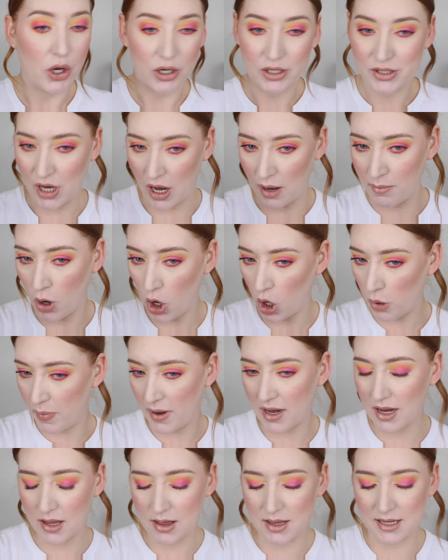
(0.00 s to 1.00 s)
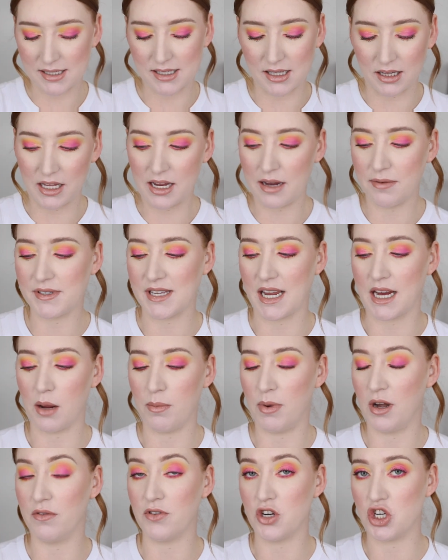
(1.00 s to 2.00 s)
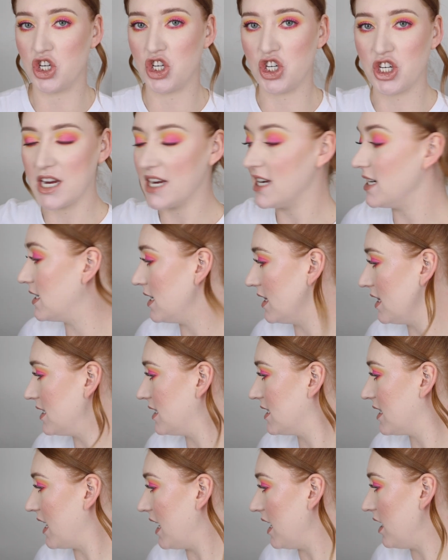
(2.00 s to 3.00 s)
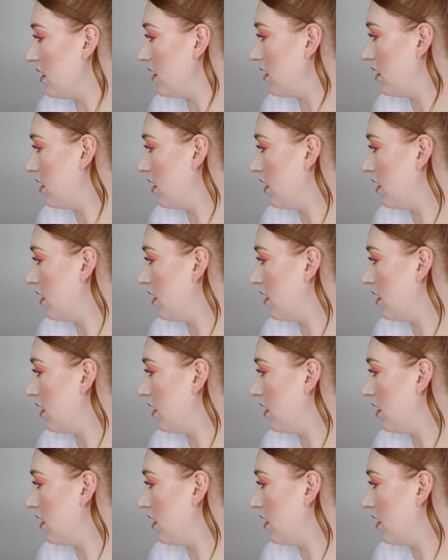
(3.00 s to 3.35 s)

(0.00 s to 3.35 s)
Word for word: So I'm hoping this leaves like a bit of a sheen to the skin.